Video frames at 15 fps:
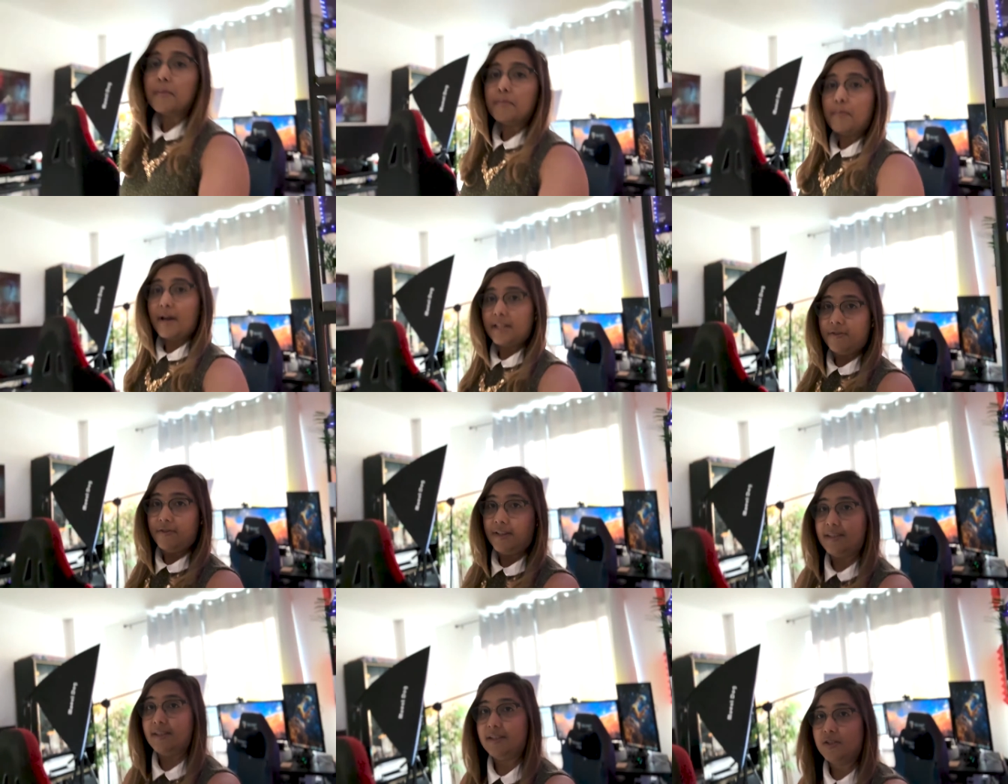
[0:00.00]
By the
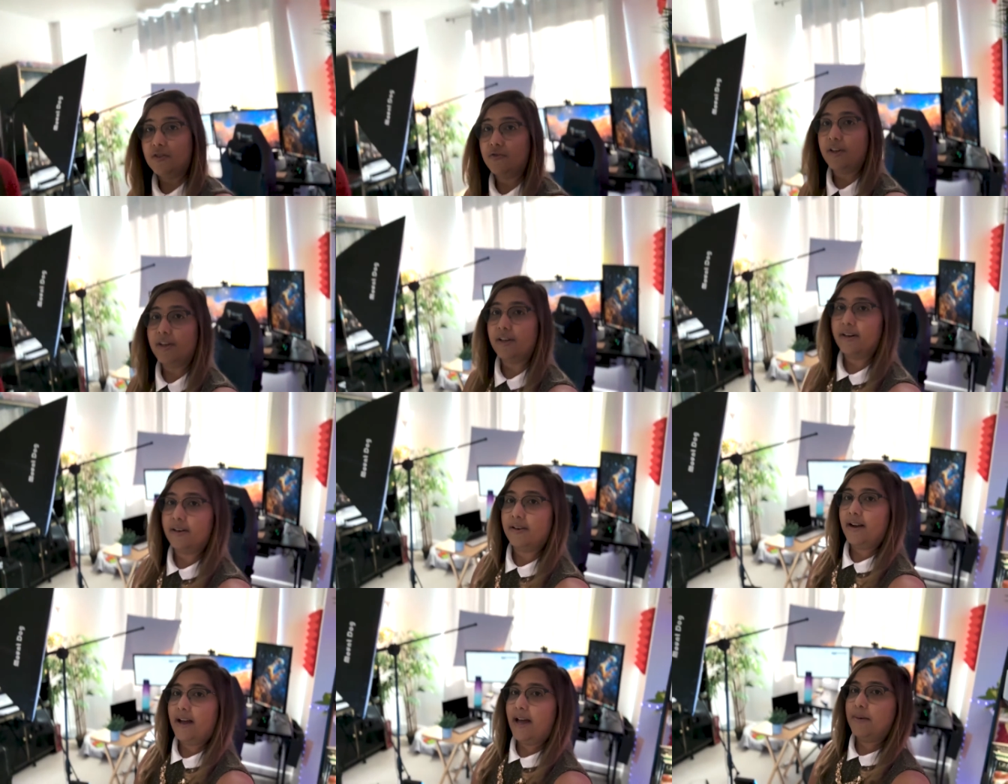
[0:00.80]
way, this is where
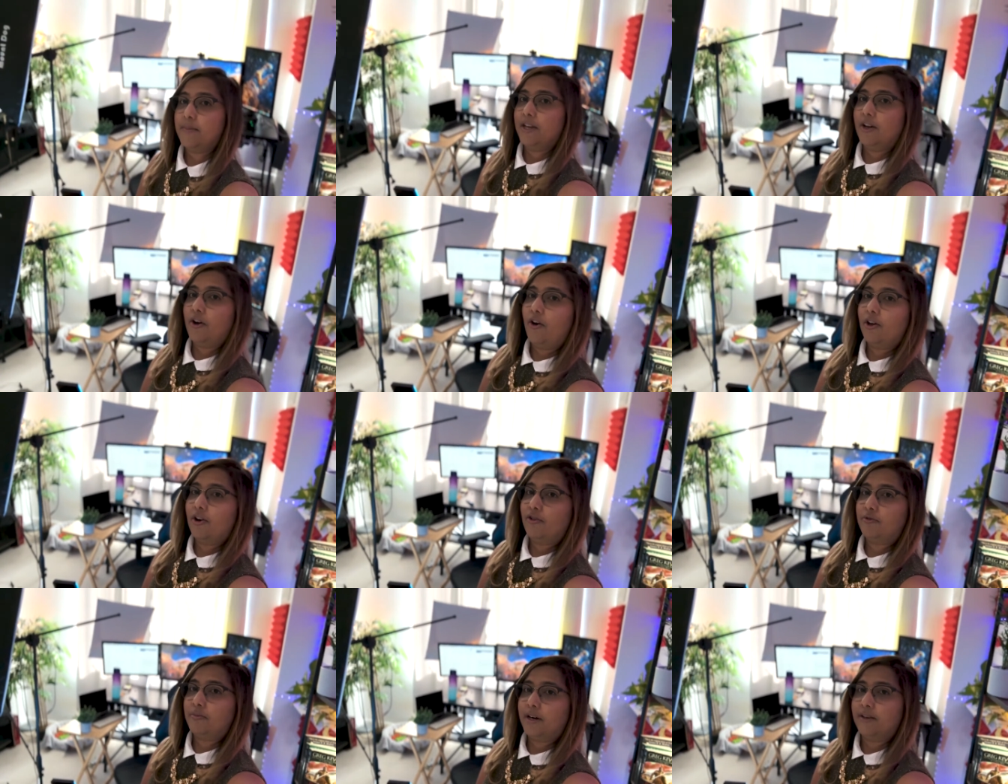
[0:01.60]
I make
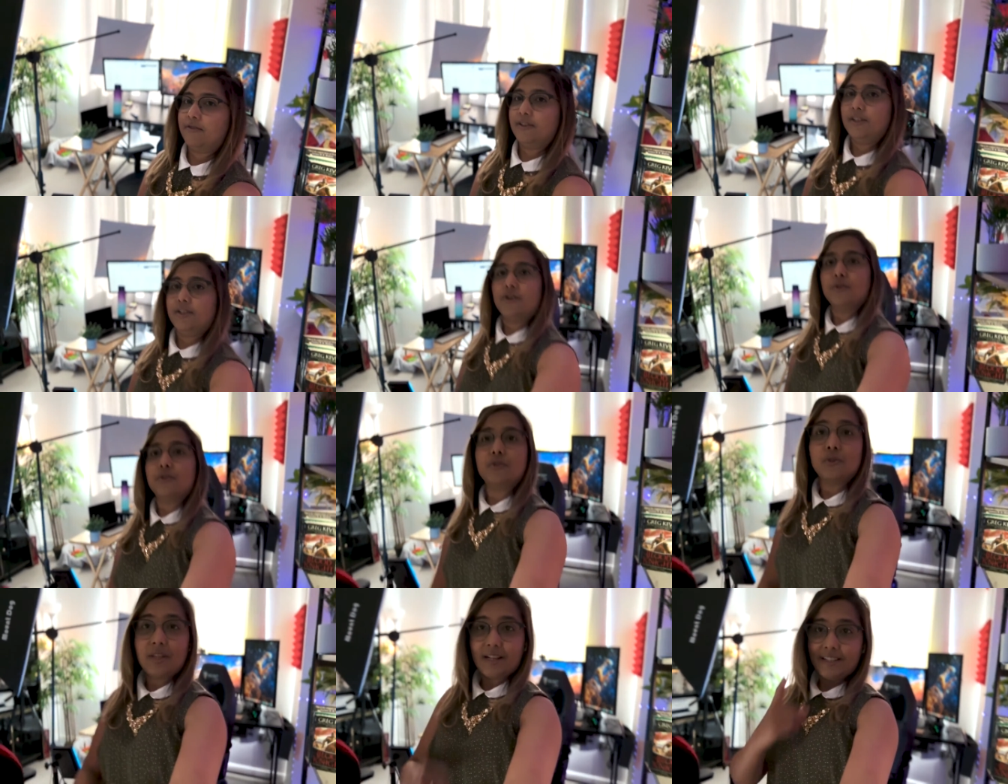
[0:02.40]
all of my
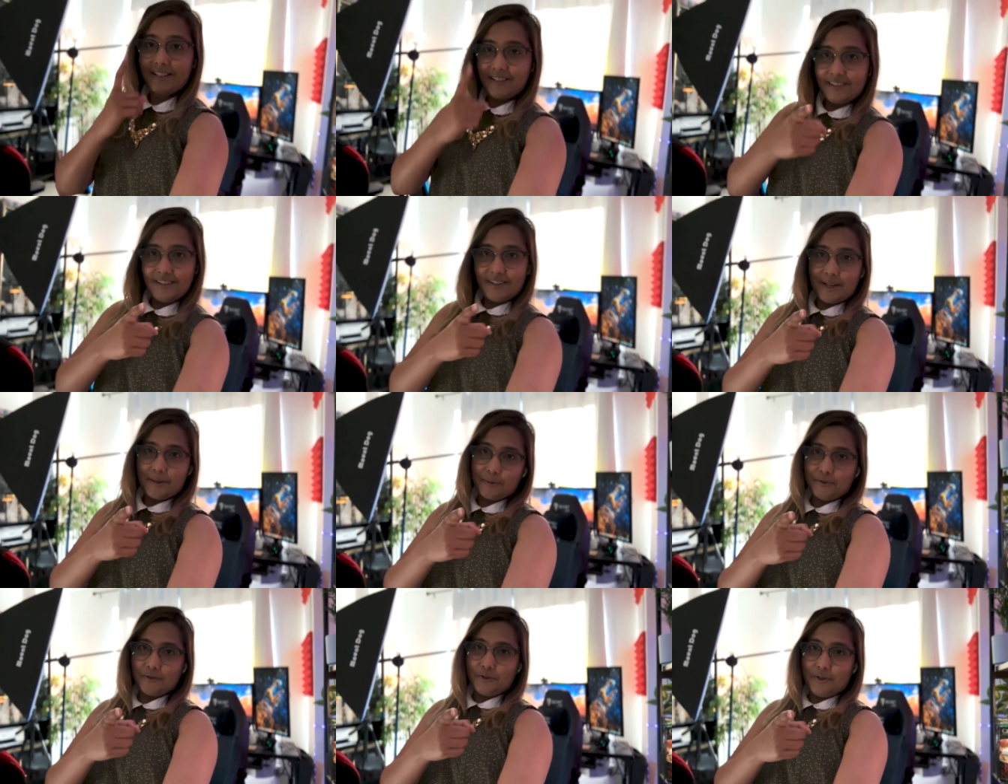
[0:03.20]
videos. So that's another
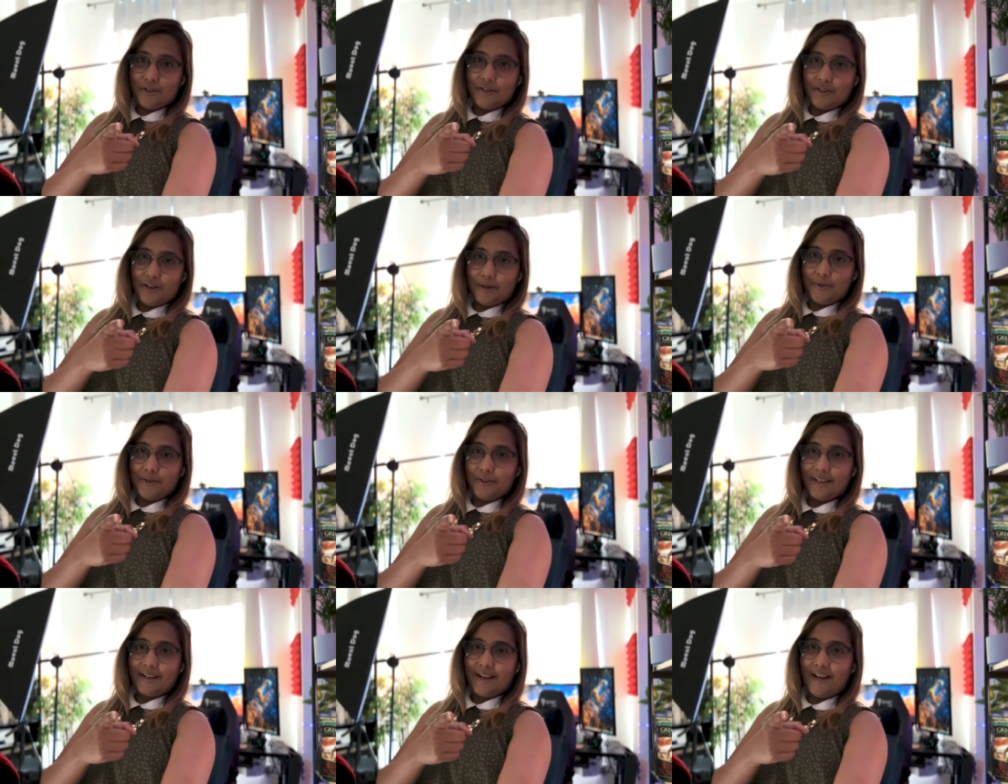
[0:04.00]
type of student job
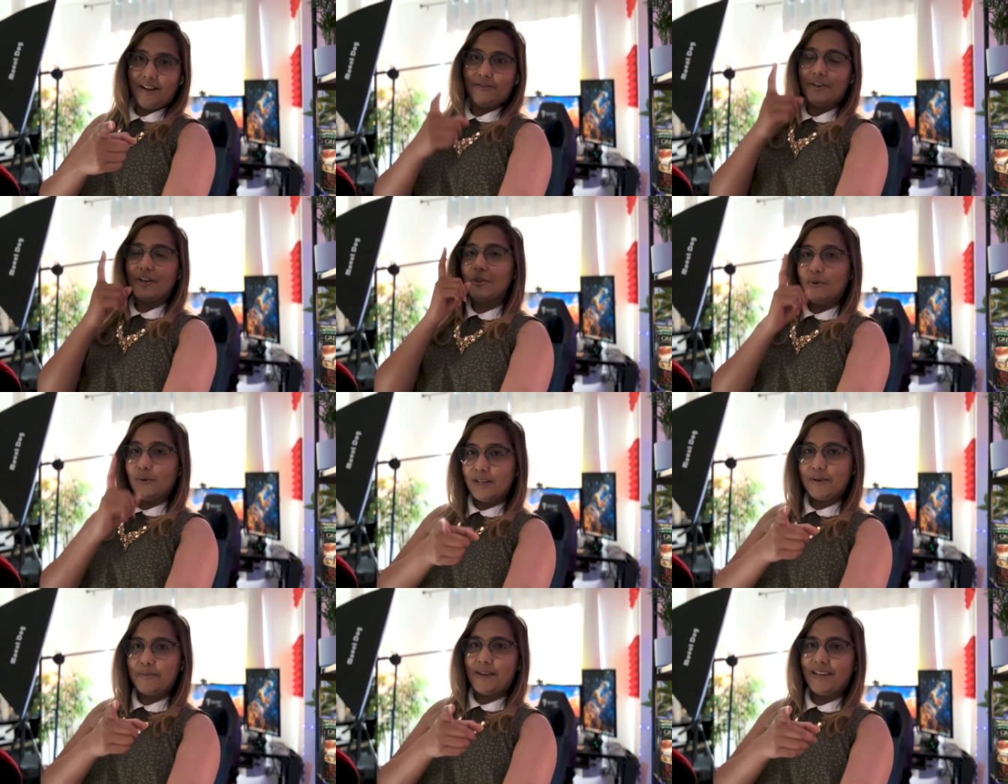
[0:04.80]
you can have.
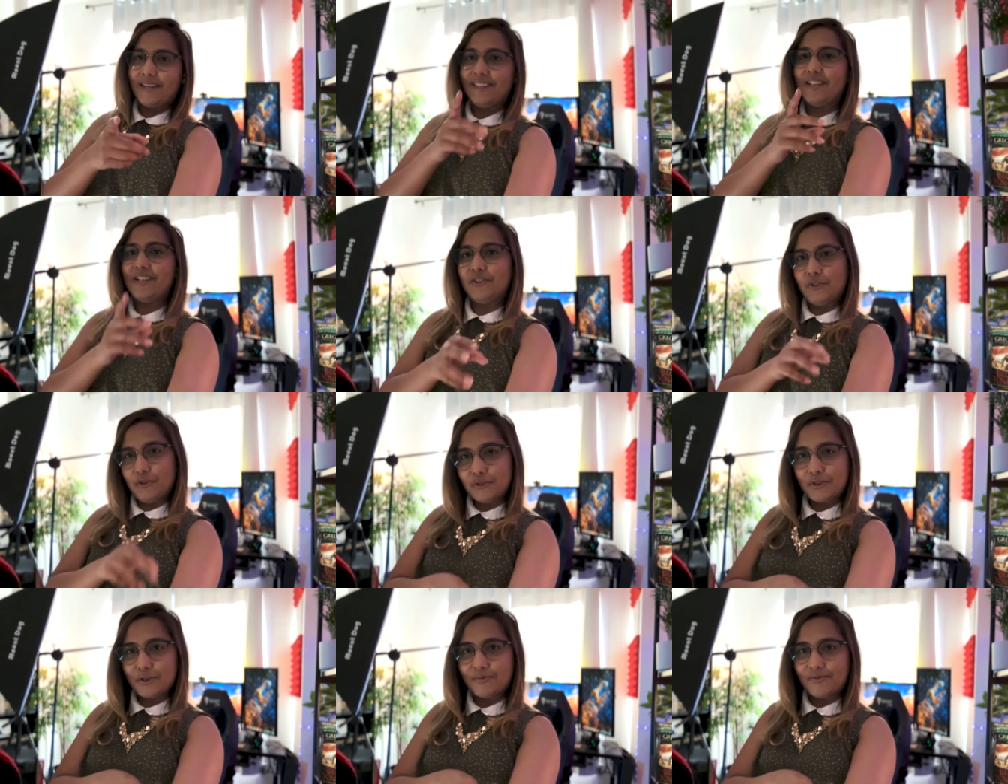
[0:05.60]
You can make these YouTube